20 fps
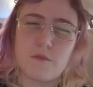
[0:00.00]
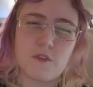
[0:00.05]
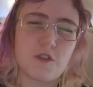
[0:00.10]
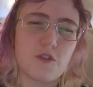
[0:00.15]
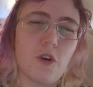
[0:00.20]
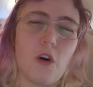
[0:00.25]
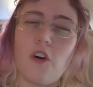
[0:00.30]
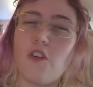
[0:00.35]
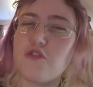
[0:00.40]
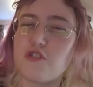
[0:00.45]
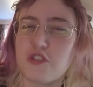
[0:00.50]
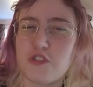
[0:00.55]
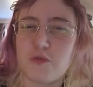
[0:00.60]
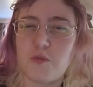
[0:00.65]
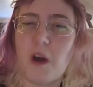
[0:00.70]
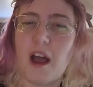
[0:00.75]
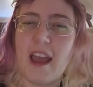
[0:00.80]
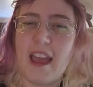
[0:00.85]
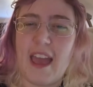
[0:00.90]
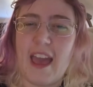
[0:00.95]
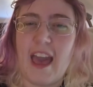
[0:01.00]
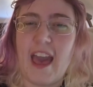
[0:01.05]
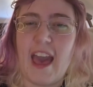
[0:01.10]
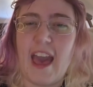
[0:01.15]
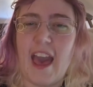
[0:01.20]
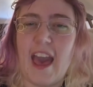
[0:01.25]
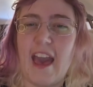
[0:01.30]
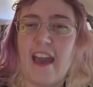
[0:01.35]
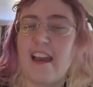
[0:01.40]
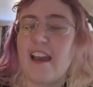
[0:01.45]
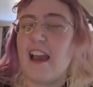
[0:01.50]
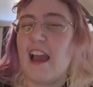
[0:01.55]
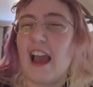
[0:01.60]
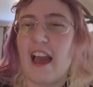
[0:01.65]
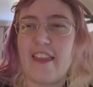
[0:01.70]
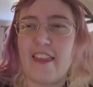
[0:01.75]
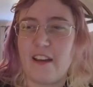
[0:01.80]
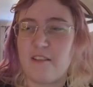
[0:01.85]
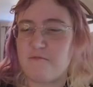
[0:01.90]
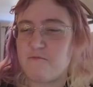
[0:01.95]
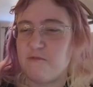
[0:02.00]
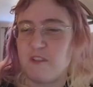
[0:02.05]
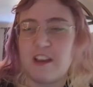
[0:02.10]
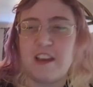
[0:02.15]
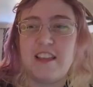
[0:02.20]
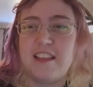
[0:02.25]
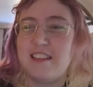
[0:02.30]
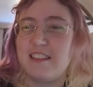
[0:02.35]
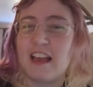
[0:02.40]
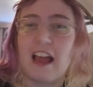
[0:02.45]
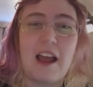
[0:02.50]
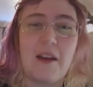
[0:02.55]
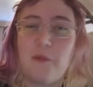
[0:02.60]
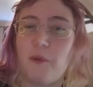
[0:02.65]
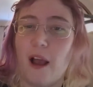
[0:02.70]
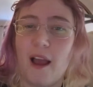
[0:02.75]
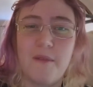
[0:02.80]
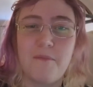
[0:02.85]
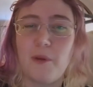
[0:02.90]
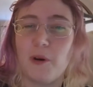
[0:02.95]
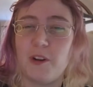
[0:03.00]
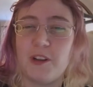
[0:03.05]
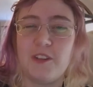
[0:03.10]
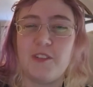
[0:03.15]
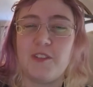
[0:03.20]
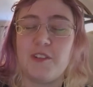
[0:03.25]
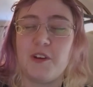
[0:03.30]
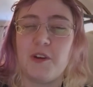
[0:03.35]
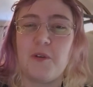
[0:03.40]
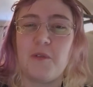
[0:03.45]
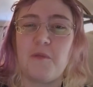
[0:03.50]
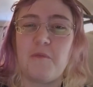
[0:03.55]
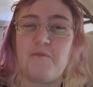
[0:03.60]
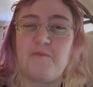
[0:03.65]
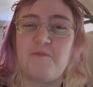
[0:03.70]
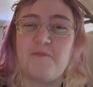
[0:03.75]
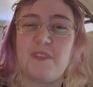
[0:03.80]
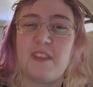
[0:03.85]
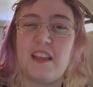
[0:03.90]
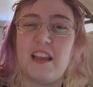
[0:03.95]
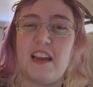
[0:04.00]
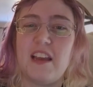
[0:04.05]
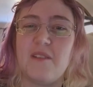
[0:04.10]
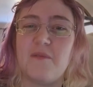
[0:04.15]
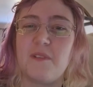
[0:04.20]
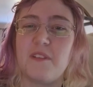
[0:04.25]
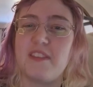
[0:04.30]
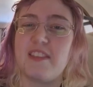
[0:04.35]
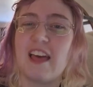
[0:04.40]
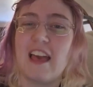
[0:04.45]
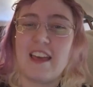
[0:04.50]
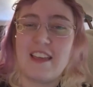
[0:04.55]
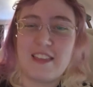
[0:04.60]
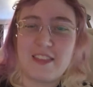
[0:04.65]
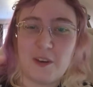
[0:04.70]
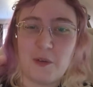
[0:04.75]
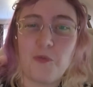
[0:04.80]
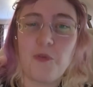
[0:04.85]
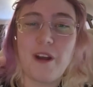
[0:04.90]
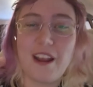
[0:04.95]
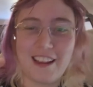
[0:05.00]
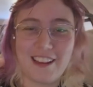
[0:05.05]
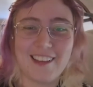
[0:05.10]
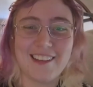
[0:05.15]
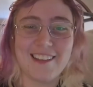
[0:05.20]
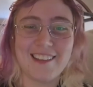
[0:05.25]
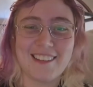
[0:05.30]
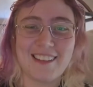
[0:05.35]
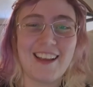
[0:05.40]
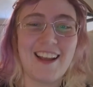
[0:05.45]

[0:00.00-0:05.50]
gorgeous white hair, and that really tight white bodysuit with like the wings.